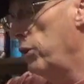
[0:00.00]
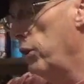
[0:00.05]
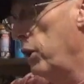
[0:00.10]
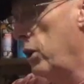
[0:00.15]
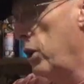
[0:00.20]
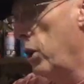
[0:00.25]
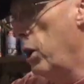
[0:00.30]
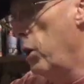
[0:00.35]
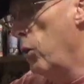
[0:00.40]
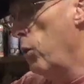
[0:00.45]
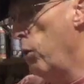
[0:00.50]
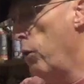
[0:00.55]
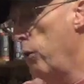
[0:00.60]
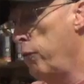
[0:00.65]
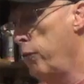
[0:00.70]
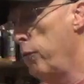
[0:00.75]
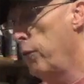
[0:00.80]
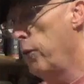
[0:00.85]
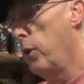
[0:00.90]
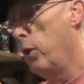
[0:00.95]
the car
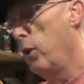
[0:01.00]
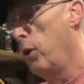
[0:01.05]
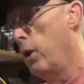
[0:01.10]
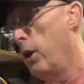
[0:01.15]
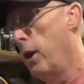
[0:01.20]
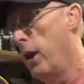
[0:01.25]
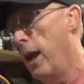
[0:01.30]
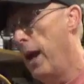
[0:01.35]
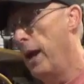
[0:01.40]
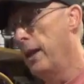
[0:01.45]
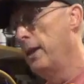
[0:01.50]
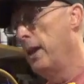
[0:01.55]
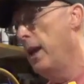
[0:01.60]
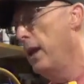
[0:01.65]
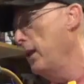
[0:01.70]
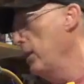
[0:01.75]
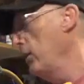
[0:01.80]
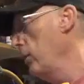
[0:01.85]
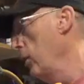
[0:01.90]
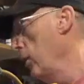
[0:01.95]
off and
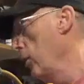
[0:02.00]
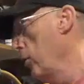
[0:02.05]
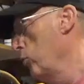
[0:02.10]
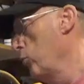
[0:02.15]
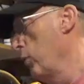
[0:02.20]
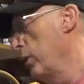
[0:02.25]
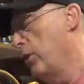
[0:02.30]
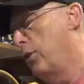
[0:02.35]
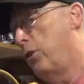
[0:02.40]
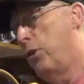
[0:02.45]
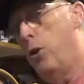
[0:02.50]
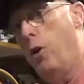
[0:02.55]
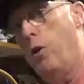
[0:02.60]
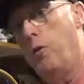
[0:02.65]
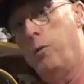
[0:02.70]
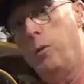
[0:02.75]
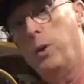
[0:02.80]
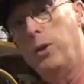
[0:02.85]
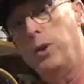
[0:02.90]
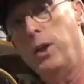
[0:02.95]
then rinse it off with